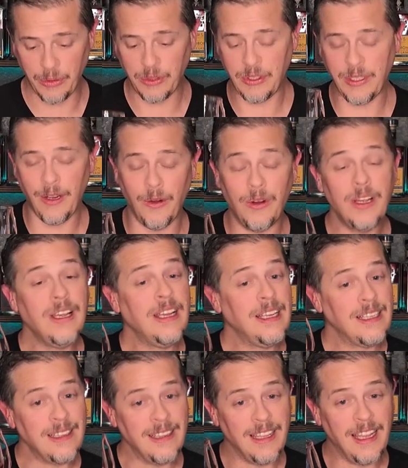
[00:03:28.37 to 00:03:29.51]
So
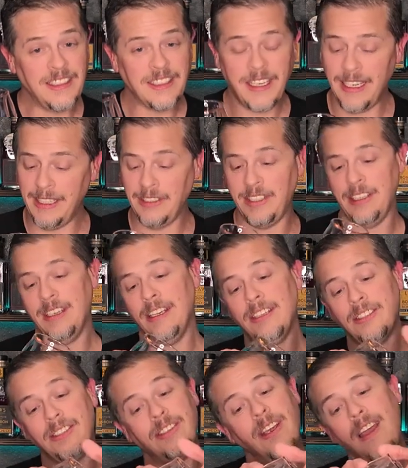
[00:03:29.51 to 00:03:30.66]
let's get into
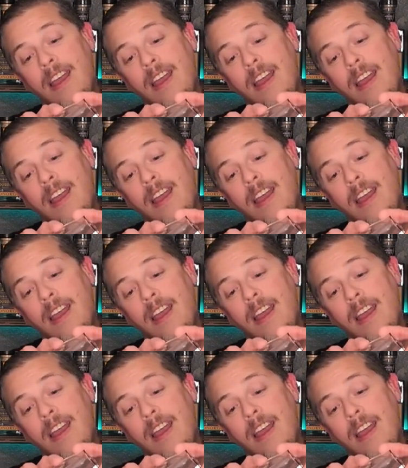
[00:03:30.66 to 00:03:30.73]
this.